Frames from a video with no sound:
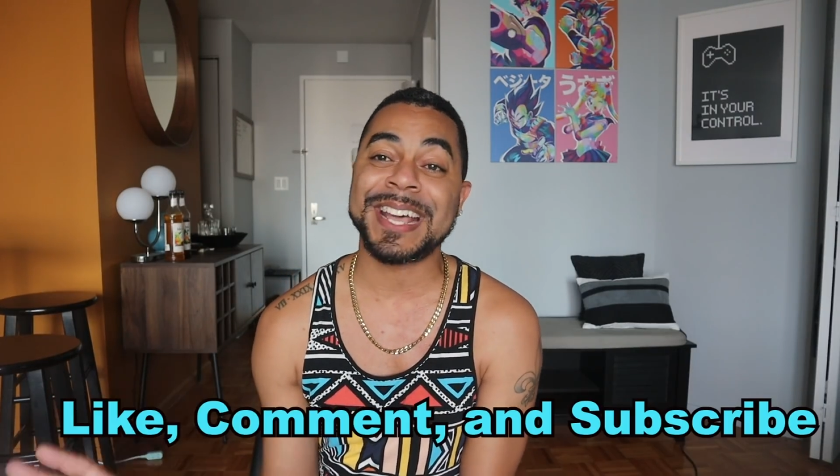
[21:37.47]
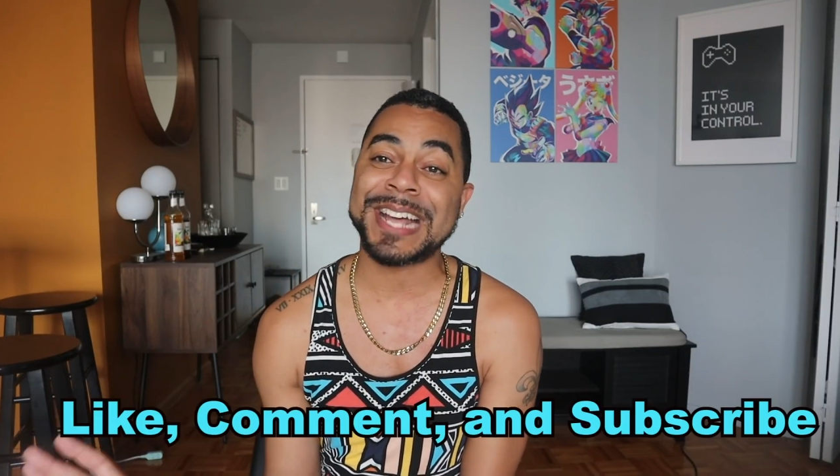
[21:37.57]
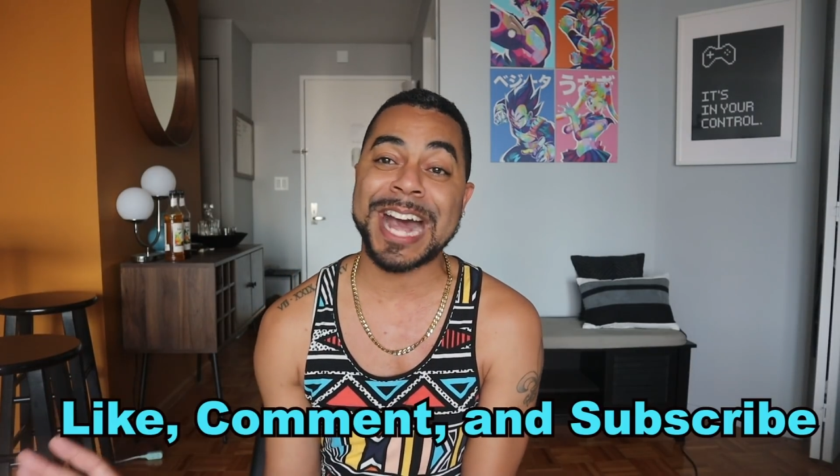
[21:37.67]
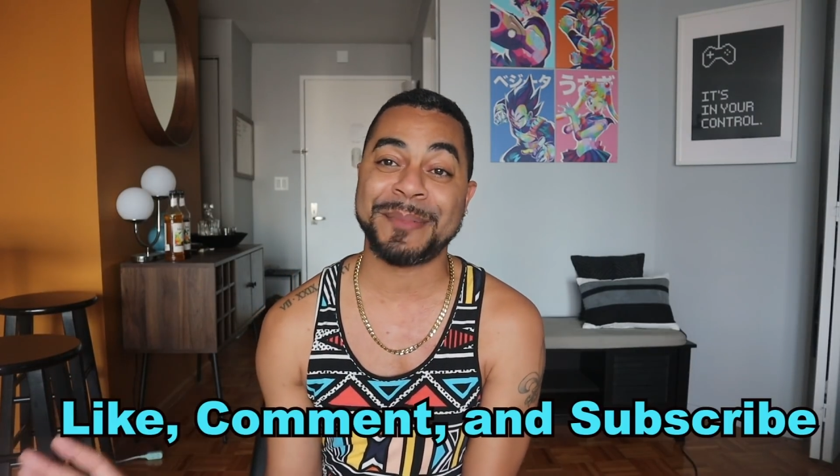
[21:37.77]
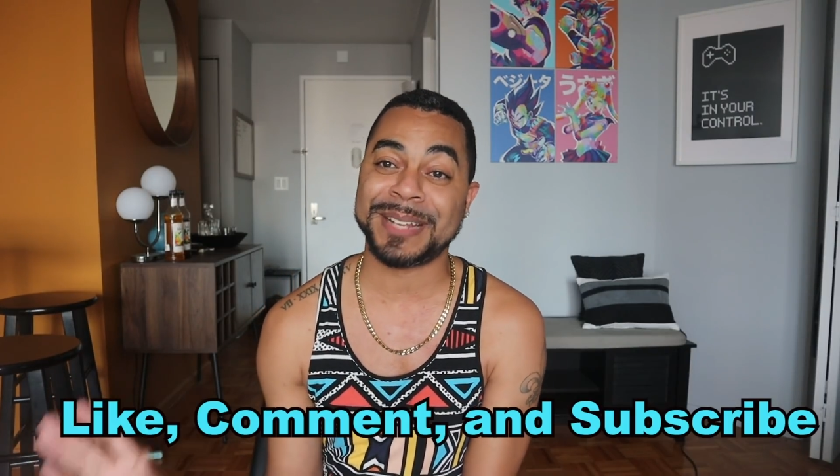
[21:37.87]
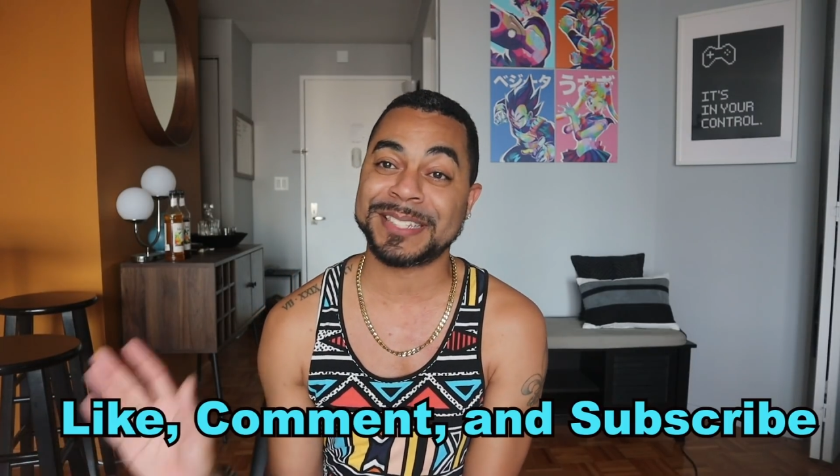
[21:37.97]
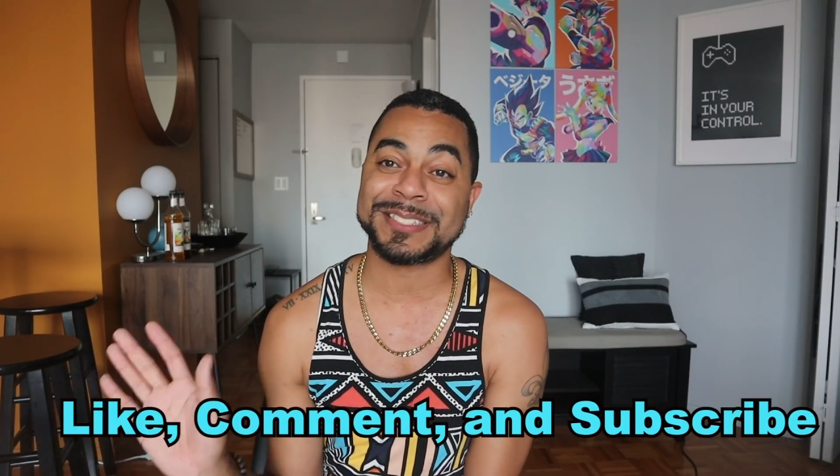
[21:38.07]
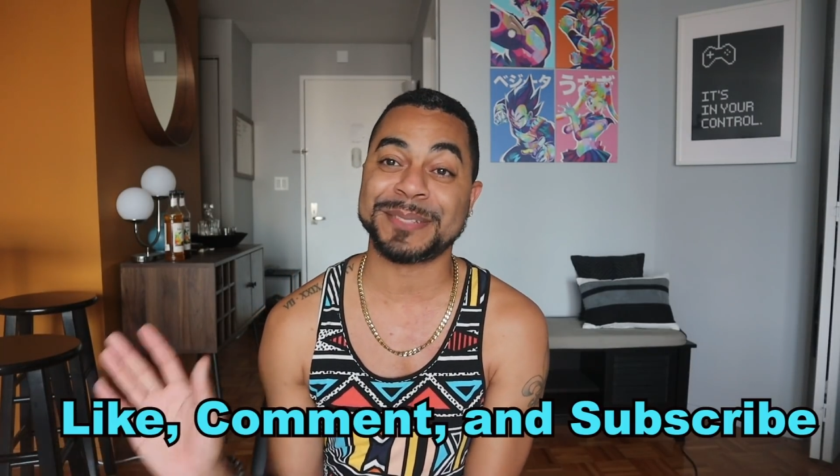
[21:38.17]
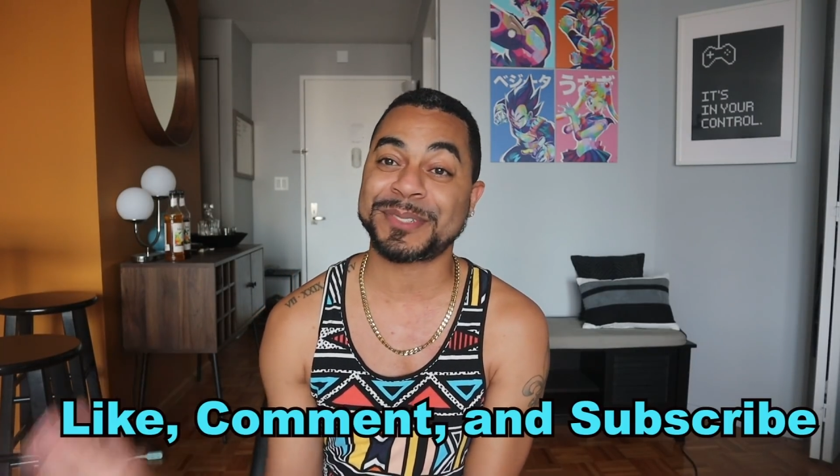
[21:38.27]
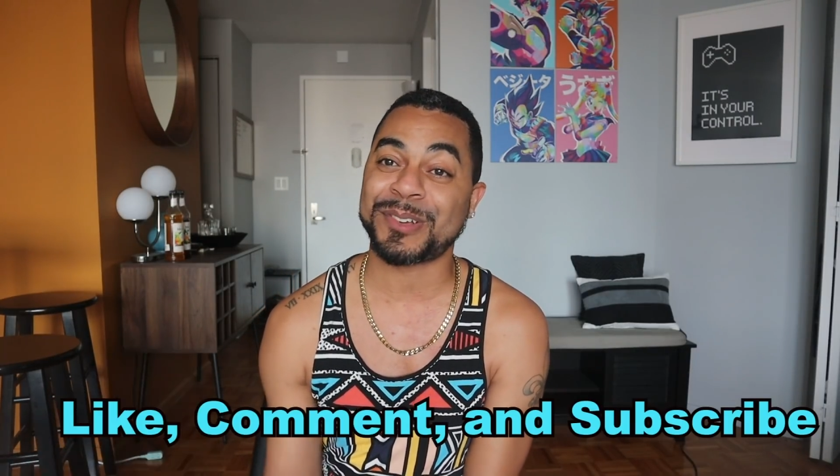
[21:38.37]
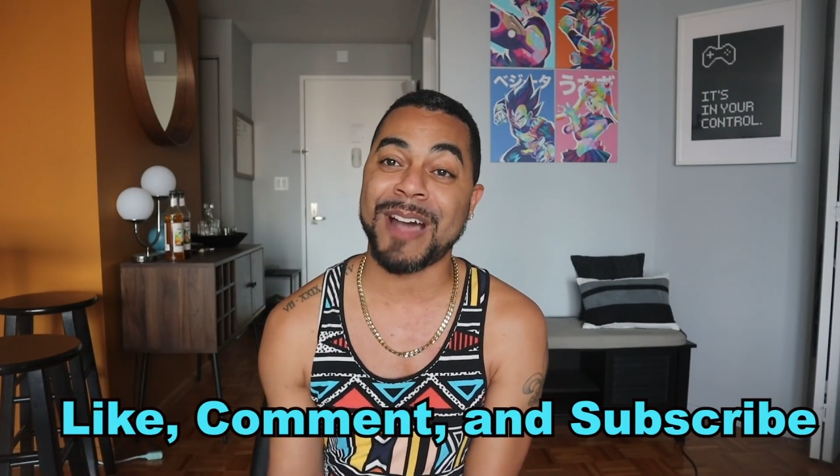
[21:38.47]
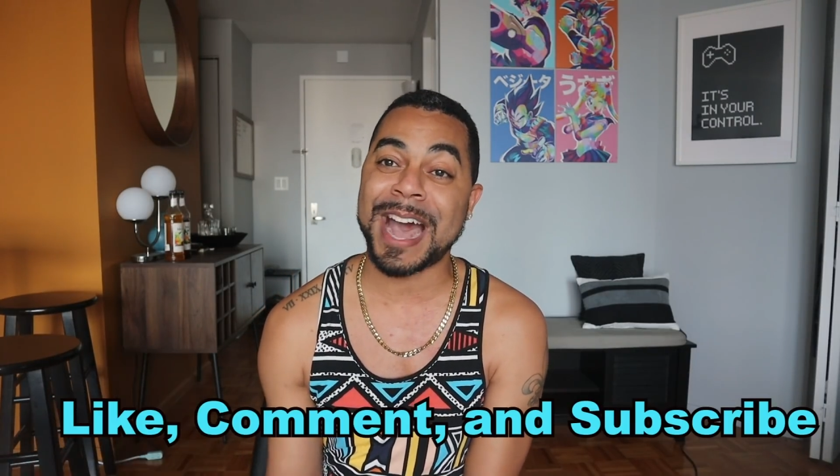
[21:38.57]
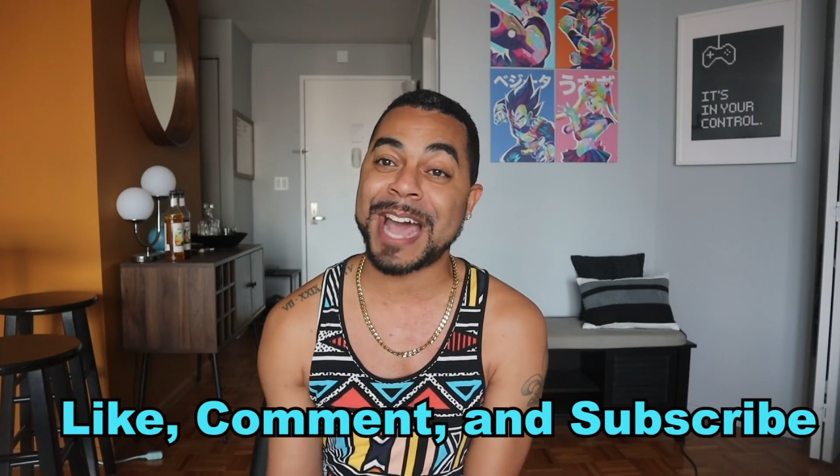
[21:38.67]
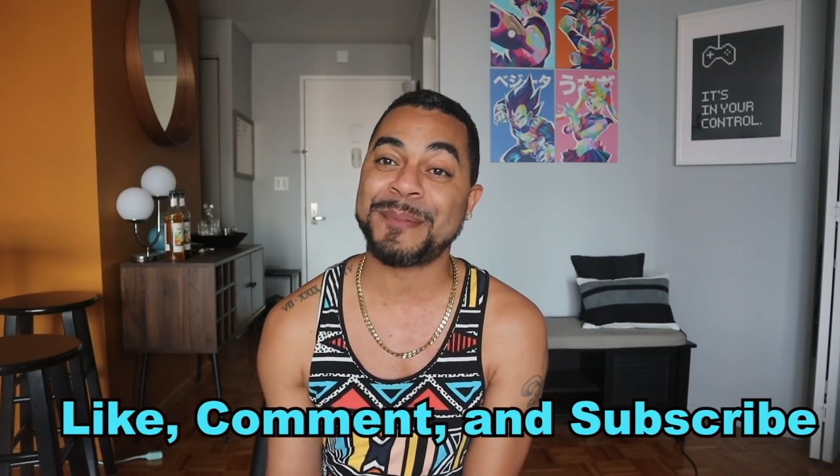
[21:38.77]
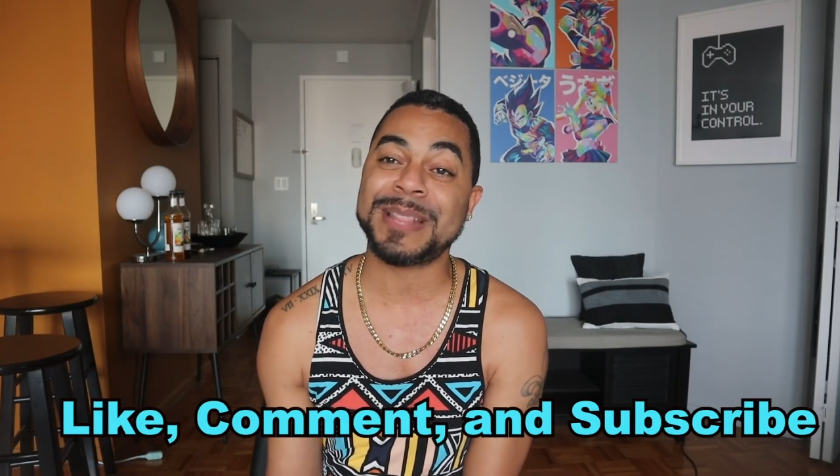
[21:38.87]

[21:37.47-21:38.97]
comment, and subscribe.